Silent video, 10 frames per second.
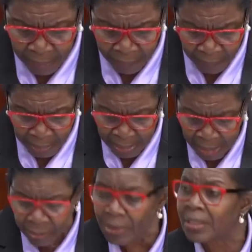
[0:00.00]
Fund
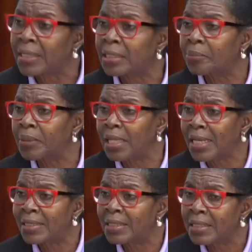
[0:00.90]
that was set up in
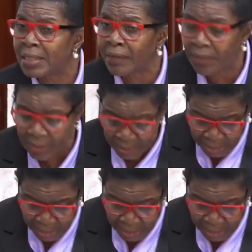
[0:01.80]
1970,